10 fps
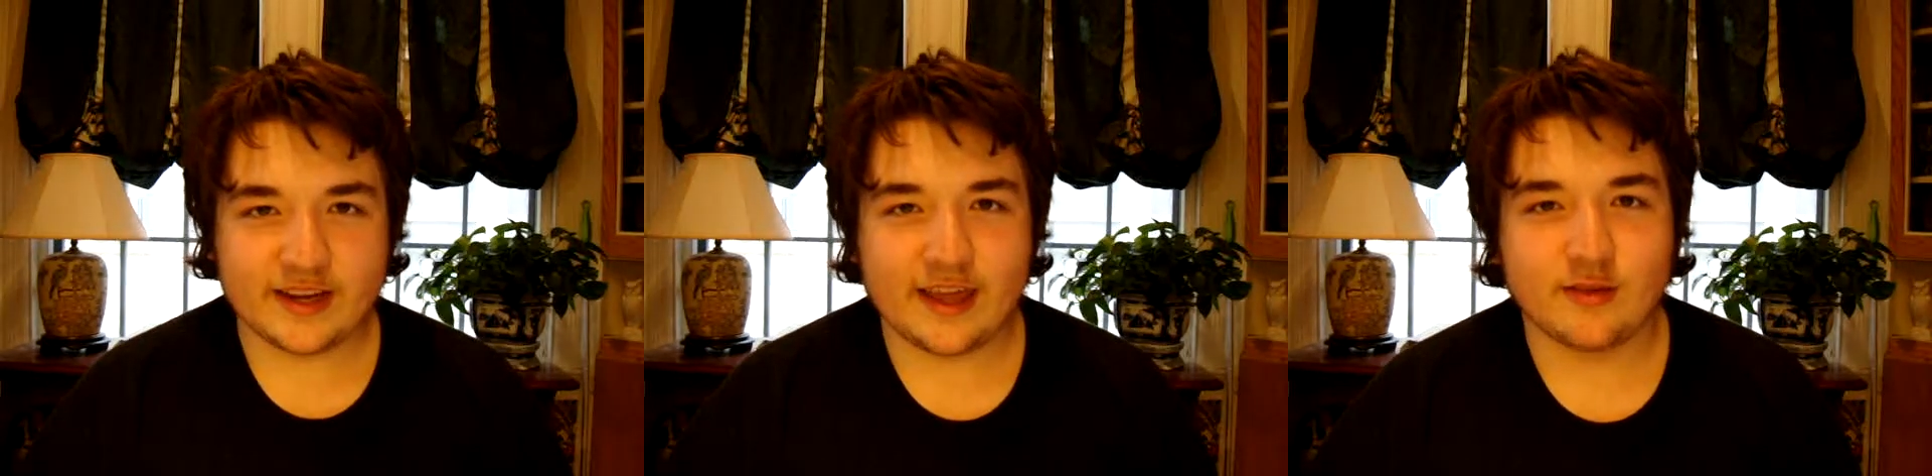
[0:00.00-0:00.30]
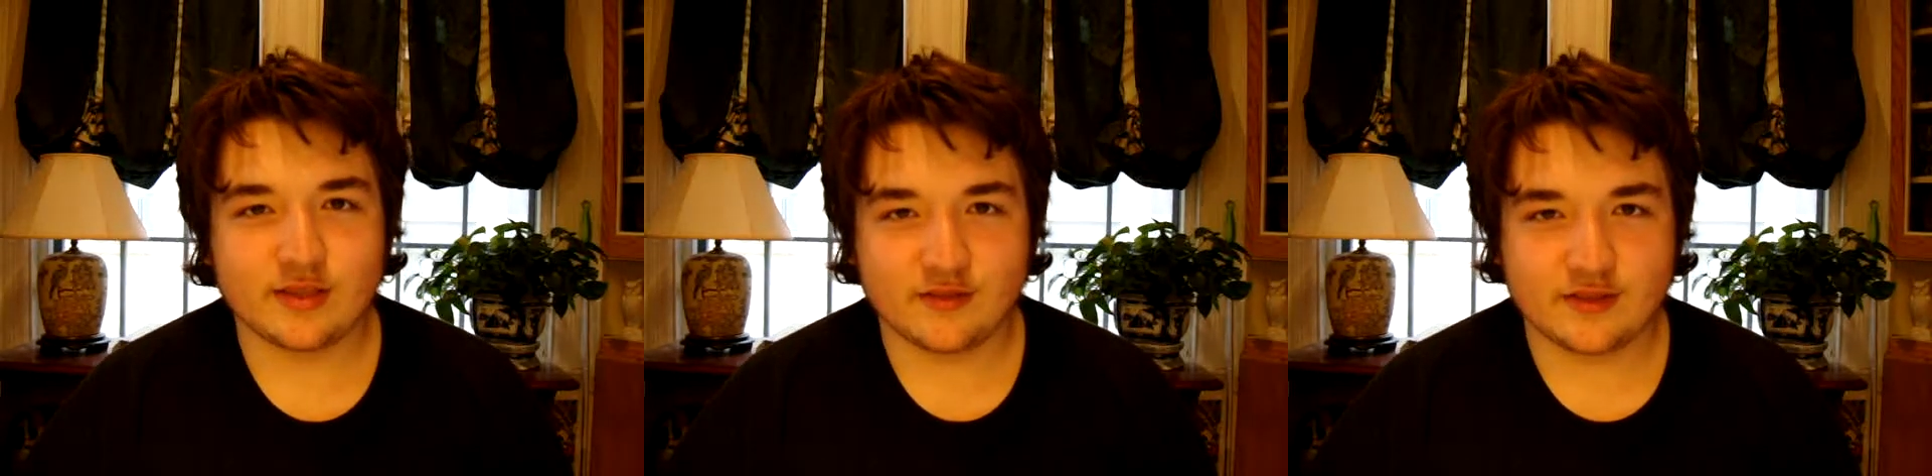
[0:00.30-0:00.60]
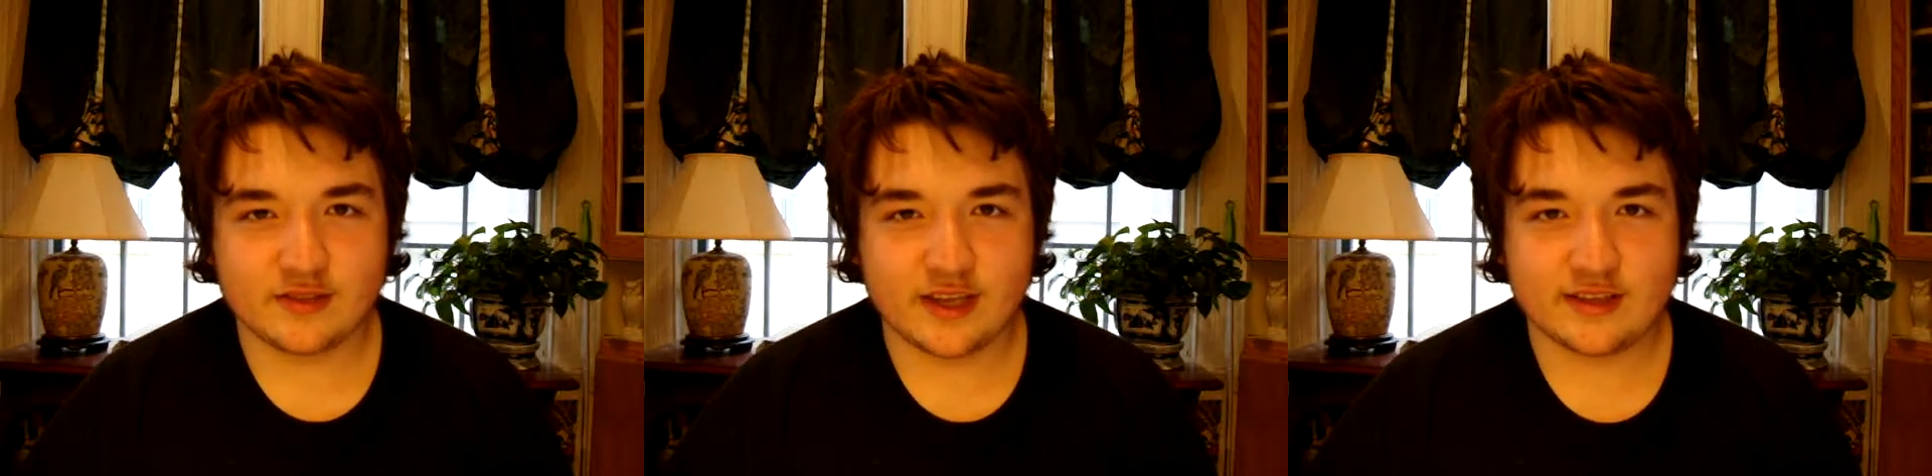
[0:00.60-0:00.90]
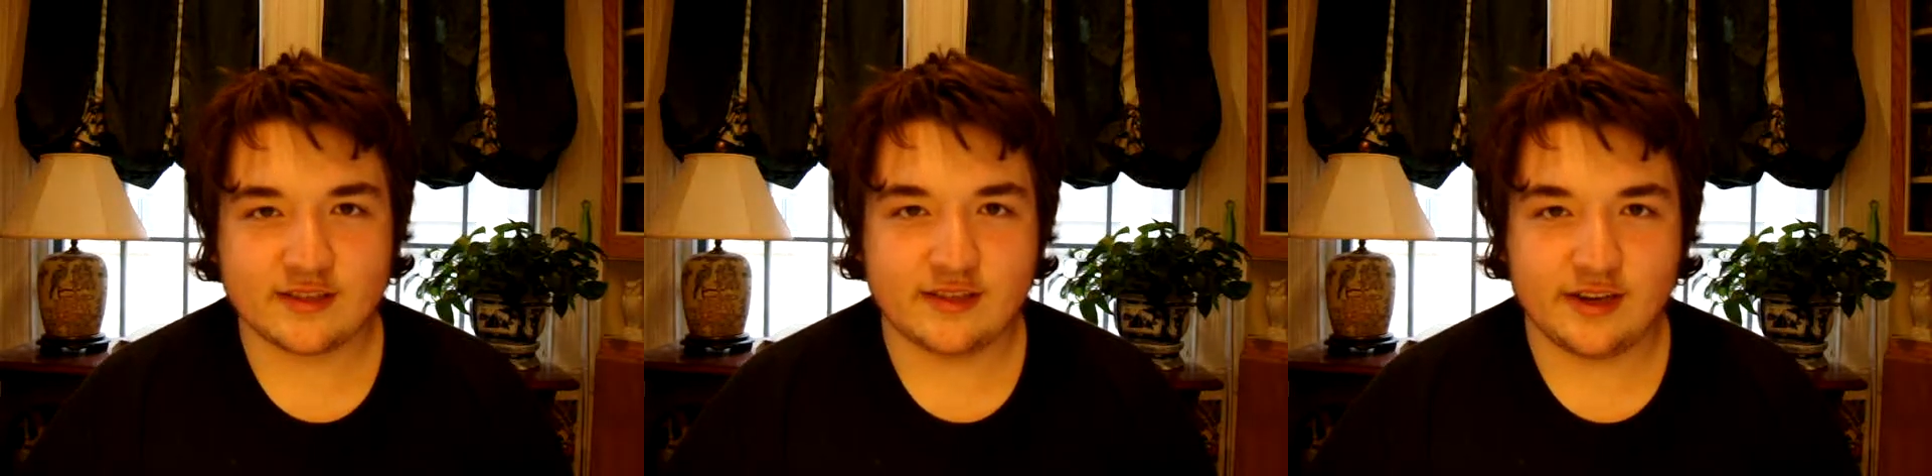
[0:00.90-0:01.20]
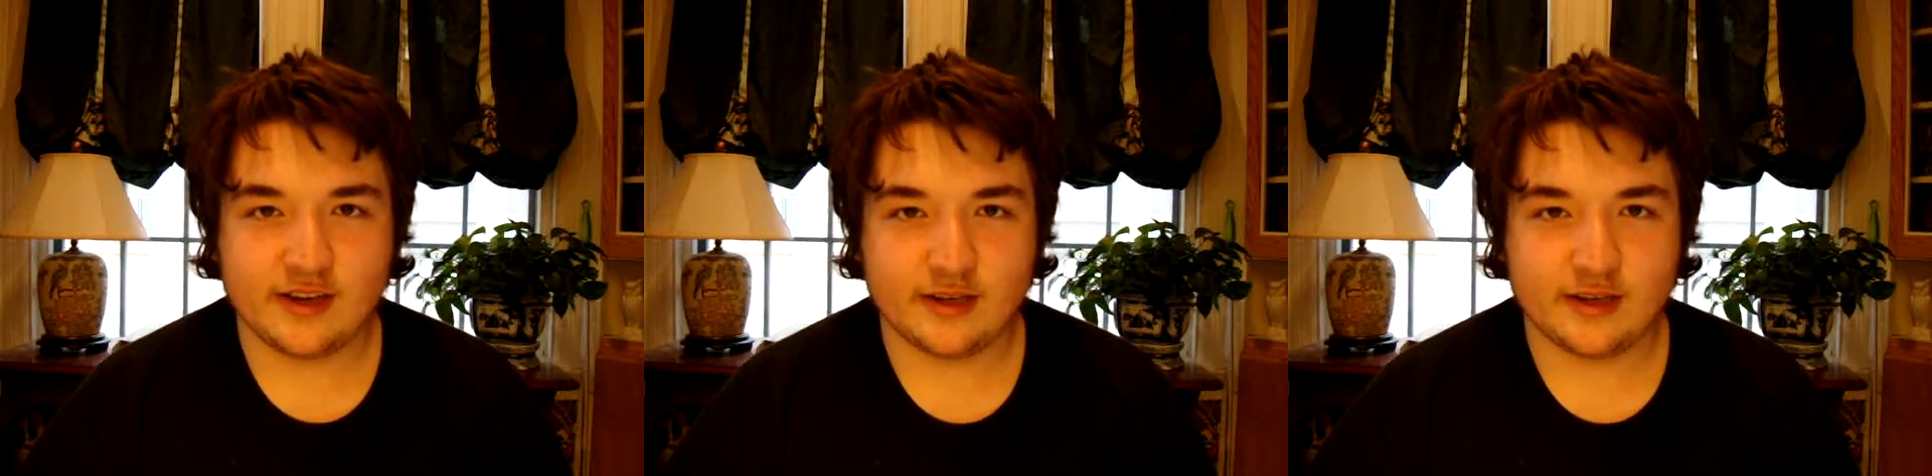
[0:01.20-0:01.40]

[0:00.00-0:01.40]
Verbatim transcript: an ounce of sense, did